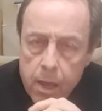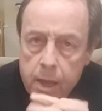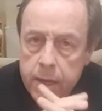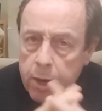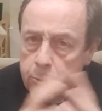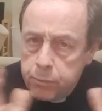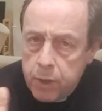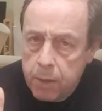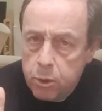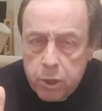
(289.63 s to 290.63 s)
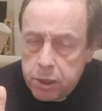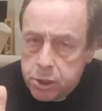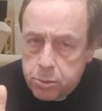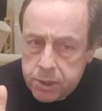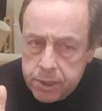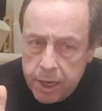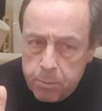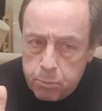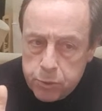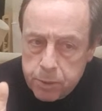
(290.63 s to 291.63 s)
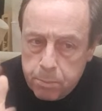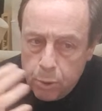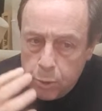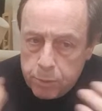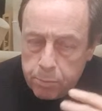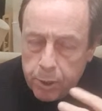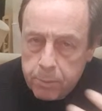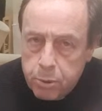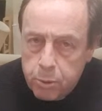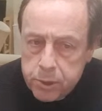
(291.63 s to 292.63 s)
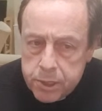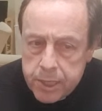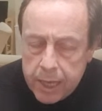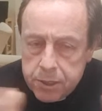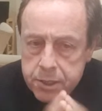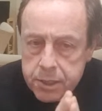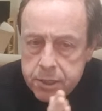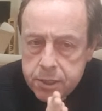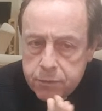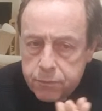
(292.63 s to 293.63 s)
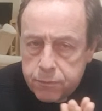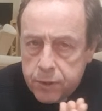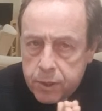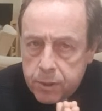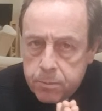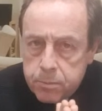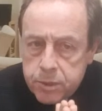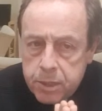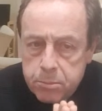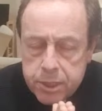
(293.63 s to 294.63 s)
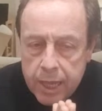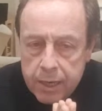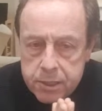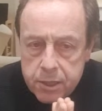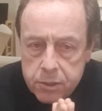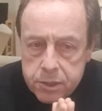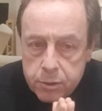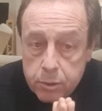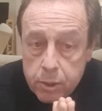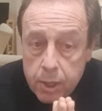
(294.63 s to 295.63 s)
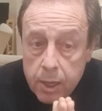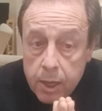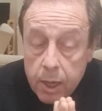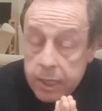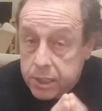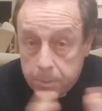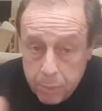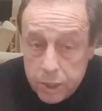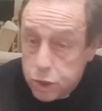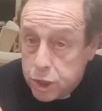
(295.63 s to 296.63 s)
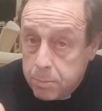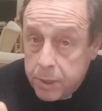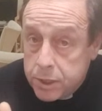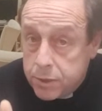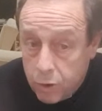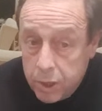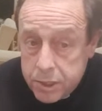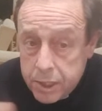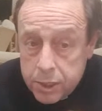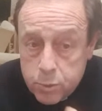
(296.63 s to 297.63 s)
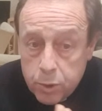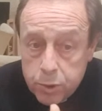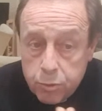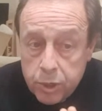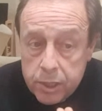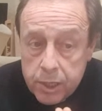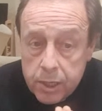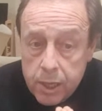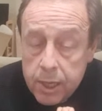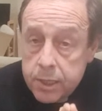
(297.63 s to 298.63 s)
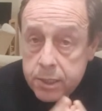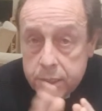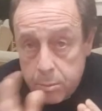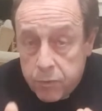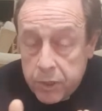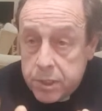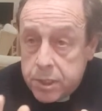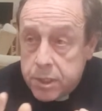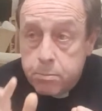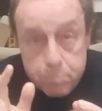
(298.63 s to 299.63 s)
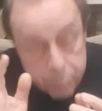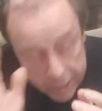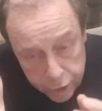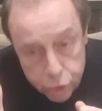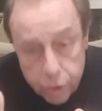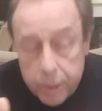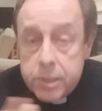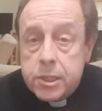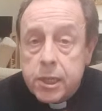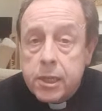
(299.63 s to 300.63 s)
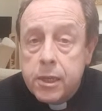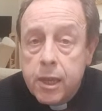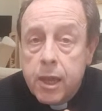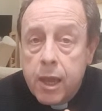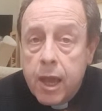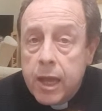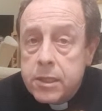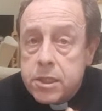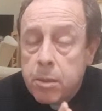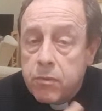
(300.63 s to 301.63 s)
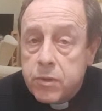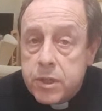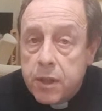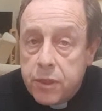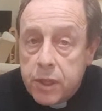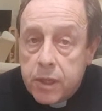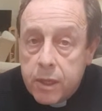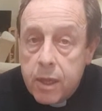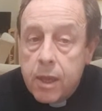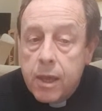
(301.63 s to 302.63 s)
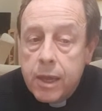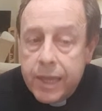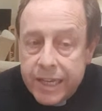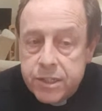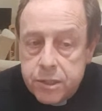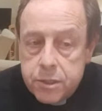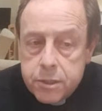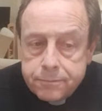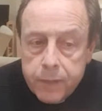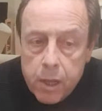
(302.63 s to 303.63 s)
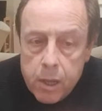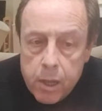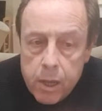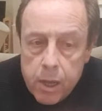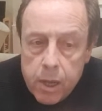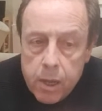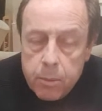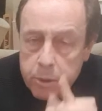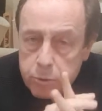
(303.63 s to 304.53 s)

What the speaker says: Now, I'm not going to attempt a point-by-point analysis of Tim Stanley's article. It's a punchy piece of writing, it's worth reading. Some of it's penetrating, and some of it, I think, isn't. There